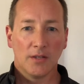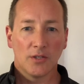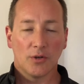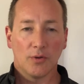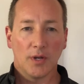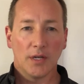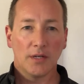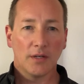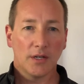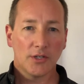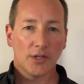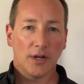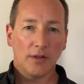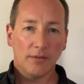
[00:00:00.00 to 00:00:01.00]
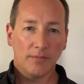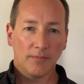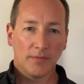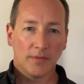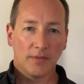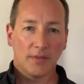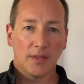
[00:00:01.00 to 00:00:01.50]
So in a nutshell,
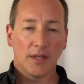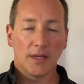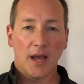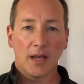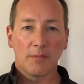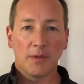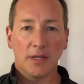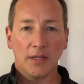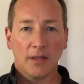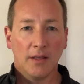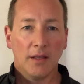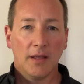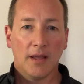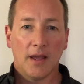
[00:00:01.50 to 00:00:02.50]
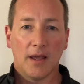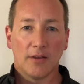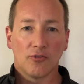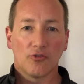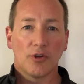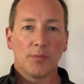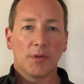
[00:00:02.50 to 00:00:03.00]
the anatomy
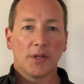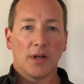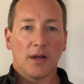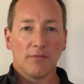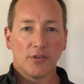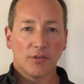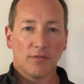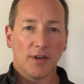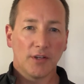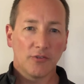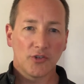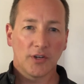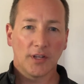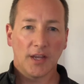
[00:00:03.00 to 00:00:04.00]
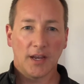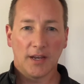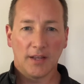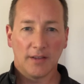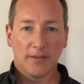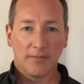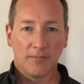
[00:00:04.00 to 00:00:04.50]
and treatment of cervicogenic
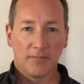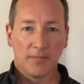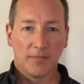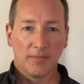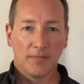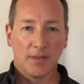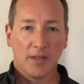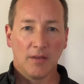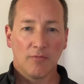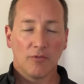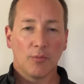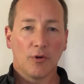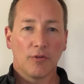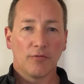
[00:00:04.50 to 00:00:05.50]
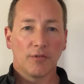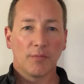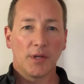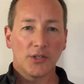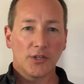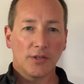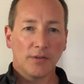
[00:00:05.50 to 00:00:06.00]
headache. For more
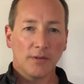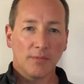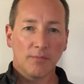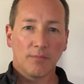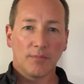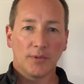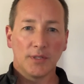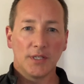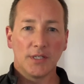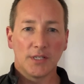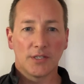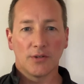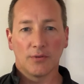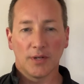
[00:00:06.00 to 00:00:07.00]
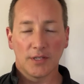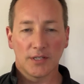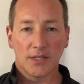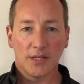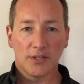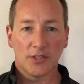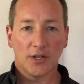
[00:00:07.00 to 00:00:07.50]
information, please don't
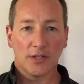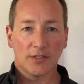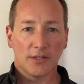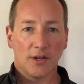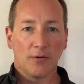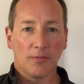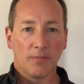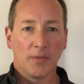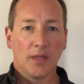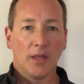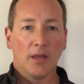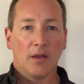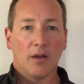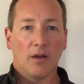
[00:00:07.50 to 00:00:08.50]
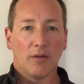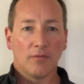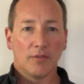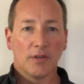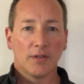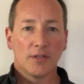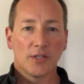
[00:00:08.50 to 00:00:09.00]
hesitate to check us out
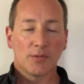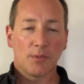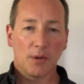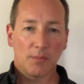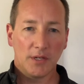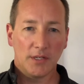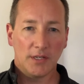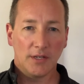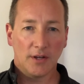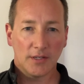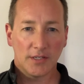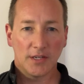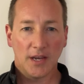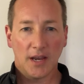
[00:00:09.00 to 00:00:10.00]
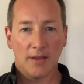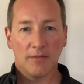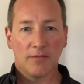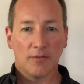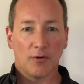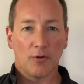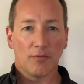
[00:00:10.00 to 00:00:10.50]
on smartpt.ca
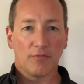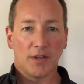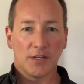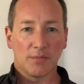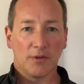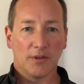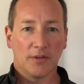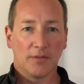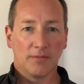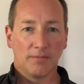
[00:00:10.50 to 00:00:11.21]
or Facebook.